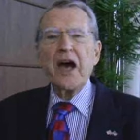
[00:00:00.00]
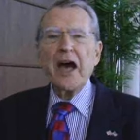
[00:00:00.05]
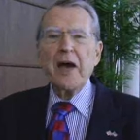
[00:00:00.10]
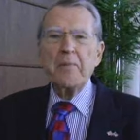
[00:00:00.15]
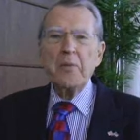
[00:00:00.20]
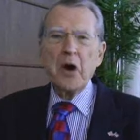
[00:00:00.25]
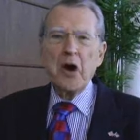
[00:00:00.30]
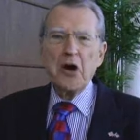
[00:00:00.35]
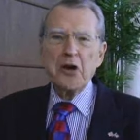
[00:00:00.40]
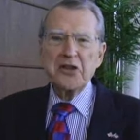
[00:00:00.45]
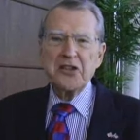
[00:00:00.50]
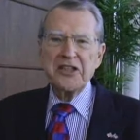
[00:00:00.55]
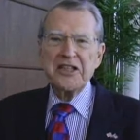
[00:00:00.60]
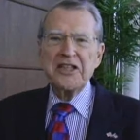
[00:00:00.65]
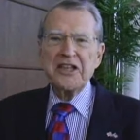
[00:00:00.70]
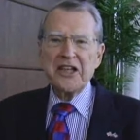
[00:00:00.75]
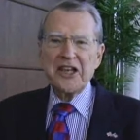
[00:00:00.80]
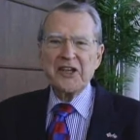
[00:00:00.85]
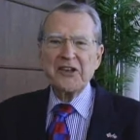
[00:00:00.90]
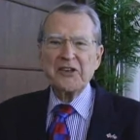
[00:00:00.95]
I'm
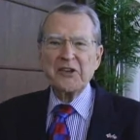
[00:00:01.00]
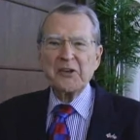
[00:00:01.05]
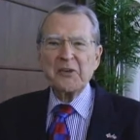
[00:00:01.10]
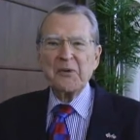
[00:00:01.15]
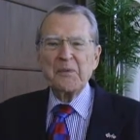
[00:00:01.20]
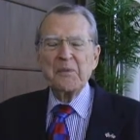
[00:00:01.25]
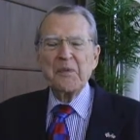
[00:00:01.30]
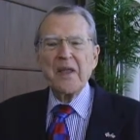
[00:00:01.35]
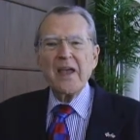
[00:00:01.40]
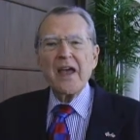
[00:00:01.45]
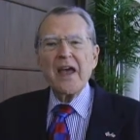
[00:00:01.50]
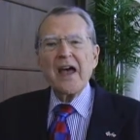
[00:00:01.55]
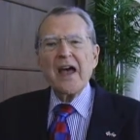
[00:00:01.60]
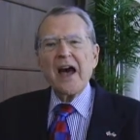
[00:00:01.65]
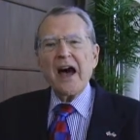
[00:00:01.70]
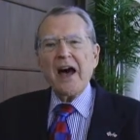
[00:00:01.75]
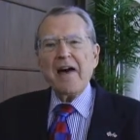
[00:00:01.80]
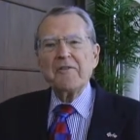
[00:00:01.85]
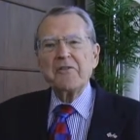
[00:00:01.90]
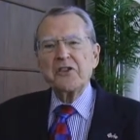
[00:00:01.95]
R.T. Kendall.
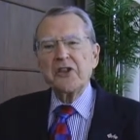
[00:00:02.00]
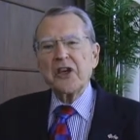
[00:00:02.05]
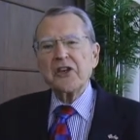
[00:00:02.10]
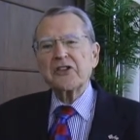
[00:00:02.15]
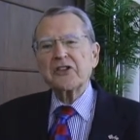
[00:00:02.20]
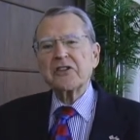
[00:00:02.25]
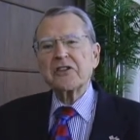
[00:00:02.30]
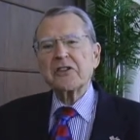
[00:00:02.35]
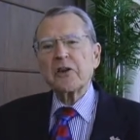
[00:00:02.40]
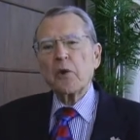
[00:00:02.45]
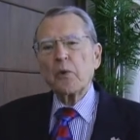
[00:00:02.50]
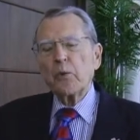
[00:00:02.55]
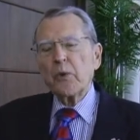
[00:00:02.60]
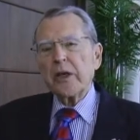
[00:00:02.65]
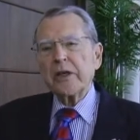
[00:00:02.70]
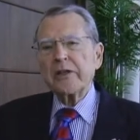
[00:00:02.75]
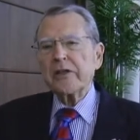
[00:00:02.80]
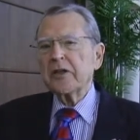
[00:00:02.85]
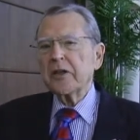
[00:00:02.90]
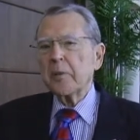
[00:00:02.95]
I've just
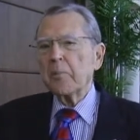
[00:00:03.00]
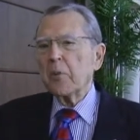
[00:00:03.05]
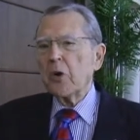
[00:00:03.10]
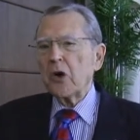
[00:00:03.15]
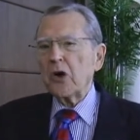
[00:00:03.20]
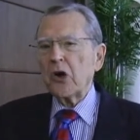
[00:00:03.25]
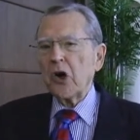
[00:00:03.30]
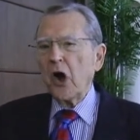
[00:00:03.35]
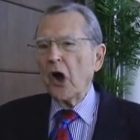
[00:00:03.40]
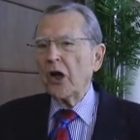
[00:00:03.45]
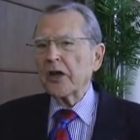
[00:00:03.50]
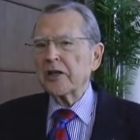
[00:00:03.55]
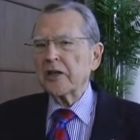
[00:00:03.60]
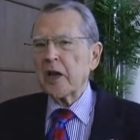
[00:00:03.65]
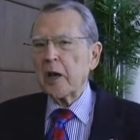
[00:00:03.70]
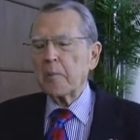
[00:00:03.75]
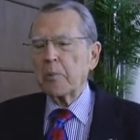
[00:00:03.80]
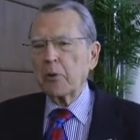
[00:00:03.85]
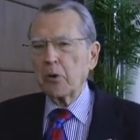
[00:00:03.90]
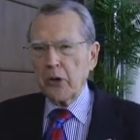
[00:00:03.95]
written a book
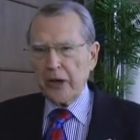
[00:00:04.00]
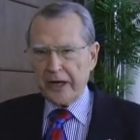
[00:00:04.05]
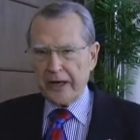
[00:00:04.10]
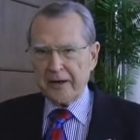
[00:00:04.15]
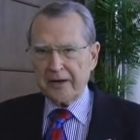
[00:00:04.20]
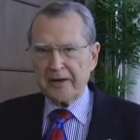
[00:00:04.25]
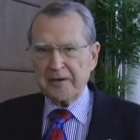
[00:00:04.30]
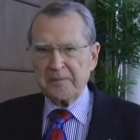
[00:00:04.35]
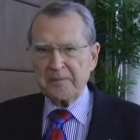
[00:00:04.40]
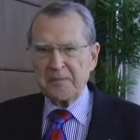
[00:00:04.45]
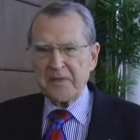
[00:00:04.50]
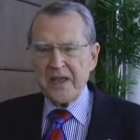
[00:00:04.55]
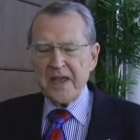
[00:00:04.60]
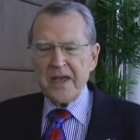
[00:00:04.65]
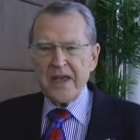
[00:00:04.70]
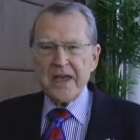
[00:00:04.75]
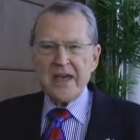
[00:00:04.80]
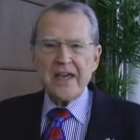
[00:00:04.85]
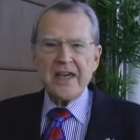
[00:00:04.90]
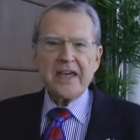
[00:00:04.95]
on prayer.
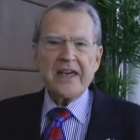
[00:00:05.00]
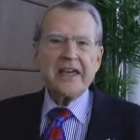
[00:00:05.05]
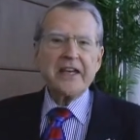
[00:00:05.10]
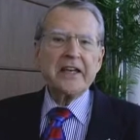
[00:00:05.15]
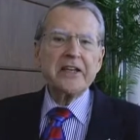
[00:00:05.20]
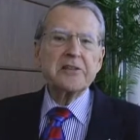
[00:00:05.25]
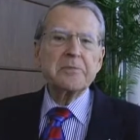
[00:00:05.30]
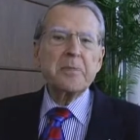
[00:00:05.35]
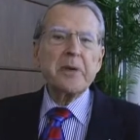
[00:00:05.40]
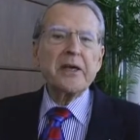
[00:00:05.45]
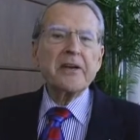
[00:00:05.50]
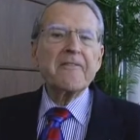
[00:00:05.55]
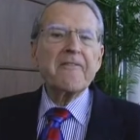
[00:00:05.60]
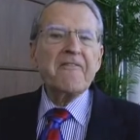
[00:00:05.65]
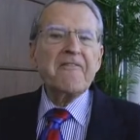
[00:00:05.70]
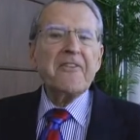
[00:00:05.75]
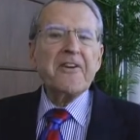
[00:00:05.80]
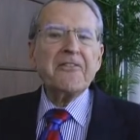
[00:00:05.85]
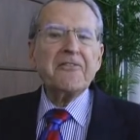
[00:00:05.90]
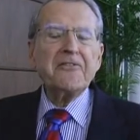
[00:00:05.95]
It has been
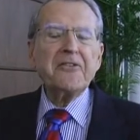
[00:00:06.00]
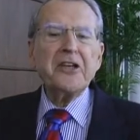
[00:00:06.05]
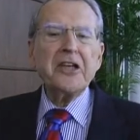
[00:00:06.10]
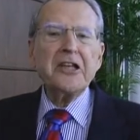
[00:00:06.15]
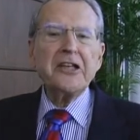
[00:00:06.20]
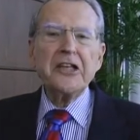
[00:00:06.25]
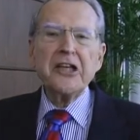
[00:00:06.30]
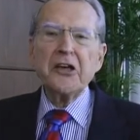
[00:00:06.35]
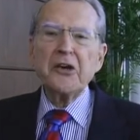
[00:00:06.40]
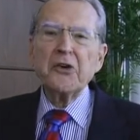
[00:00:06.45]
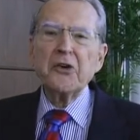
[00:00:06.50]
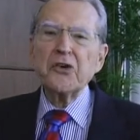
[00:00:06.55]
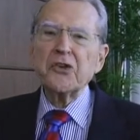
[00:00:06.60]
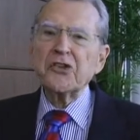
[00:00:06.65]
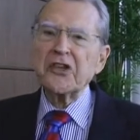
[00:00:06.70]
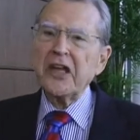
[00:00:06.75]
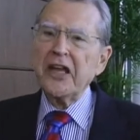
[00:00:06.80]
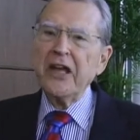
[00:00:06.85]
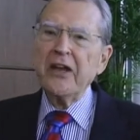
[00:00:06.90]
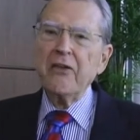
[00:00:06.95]
50
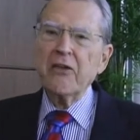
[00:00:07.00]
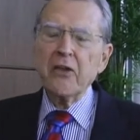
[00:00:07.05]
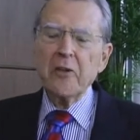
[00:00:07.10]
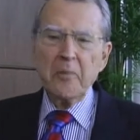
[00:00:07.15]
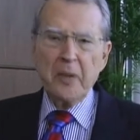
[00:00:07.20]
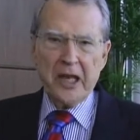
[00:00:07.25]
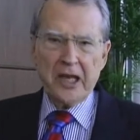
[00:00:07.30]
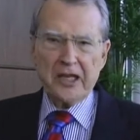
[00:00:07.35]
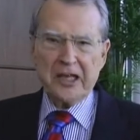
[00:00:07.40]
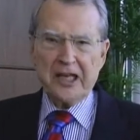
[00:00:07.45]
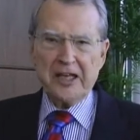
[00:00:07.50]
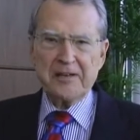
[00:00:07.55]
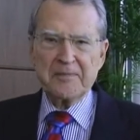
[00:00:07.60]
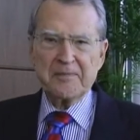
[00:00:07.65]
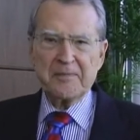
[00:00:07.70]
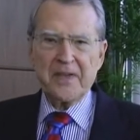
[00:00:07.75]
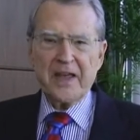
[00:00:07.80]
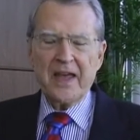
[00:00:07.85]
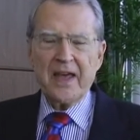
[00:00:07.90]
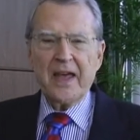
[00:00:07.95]
years in the making.
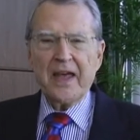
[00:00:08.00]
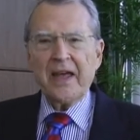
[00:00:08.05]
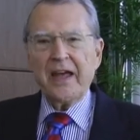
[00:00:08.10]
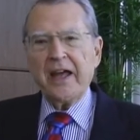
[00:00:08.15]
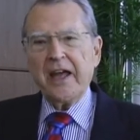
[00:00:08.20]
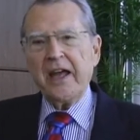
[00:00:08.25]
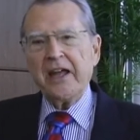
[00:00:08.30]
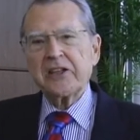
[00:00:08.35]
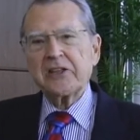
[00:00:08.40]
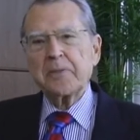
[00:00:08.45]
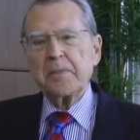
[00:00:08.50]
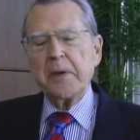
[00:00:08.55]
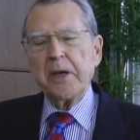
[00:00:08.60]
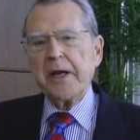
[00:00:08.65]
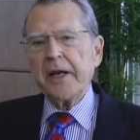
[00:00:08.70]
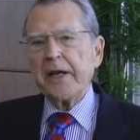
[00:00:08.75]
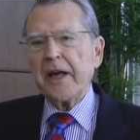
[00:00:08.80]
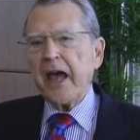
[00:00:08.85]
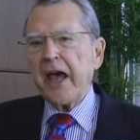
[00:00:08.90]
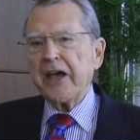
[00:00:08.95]
It's
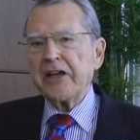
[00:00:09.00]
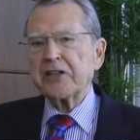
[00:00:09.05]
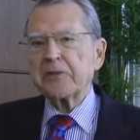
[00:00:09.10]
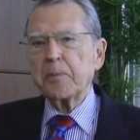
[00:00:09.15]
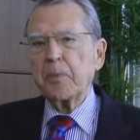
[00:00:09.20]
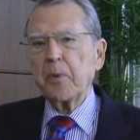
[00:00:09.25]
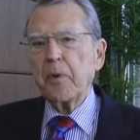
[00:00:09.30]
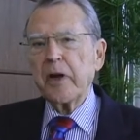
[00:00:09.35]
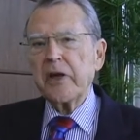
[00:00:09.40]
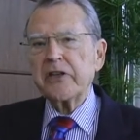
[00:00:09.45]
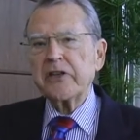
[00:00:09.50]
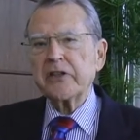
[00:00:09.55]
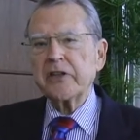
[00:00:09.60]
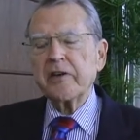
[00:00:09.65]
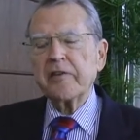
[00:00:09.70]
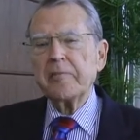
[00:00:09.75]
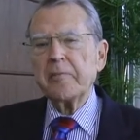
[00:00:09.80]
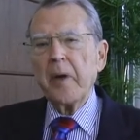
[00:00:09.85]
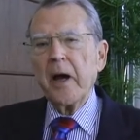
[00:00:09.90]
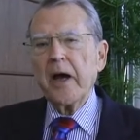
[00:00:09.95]
been an
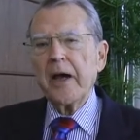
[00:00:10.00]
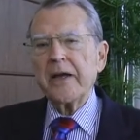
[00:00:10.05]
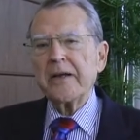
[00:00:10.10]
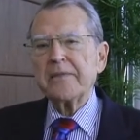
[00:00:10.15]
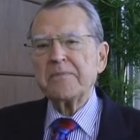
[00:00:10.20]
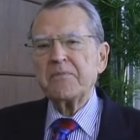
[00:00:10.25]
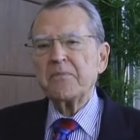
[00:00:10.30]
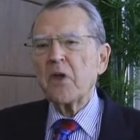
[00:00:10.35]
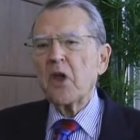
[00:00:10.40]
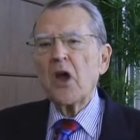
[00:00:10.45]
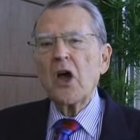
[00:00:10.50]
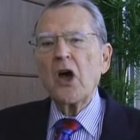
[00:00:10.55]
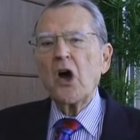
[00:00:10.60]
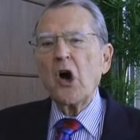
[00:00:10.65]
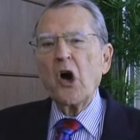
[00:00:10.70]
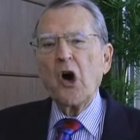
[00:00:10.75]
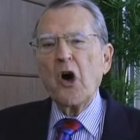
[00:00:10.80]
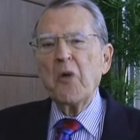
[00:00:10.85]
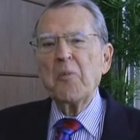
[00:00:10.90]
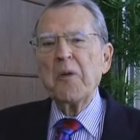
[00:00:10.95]
aspiration of mine
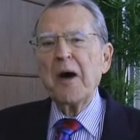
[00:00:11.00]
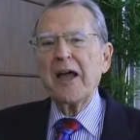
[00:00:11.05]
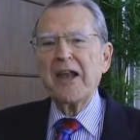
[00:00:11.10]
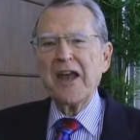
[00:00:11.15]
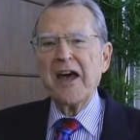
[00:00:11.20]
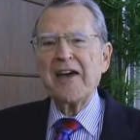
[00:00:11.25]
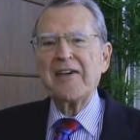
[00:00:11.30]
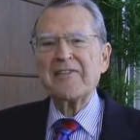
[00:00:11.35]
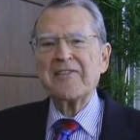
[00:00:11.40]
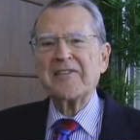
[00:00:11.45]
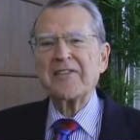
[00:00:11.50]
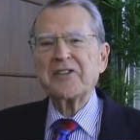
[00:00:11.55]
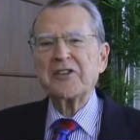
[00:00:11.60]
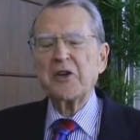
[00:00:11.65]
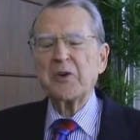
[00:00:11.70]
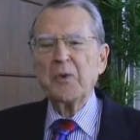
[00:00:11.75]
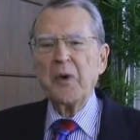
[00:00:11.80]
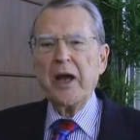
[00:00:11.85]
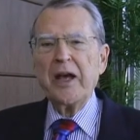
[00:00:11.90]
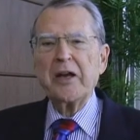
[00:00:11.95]
all my life
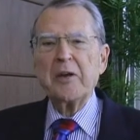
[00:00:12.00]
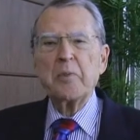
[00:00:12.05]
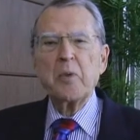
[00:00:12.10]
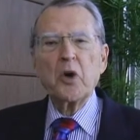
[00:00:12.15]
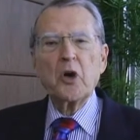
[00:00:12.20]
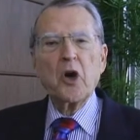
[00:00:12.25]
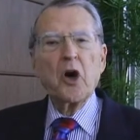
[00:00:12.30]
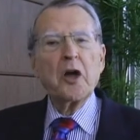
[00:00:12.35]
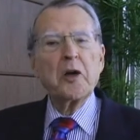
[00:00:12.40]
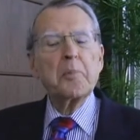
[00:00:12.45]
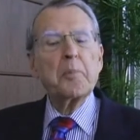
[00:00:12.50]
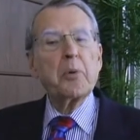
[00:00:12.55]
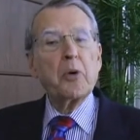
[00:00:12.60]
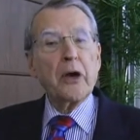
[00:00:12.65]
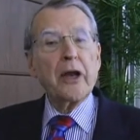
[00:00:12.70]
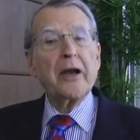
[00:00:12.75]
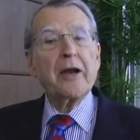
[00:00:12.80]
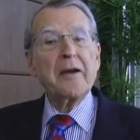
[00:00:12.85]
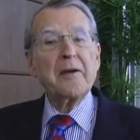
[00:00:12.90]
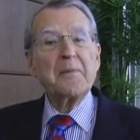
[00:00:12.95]
to write a book on
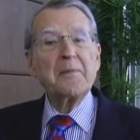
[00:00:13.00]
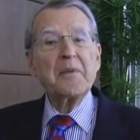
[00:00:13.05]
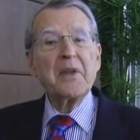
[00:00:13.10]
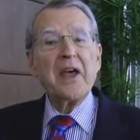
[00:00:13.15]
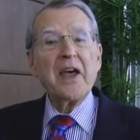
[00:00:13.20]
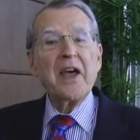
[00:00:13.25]
prayer.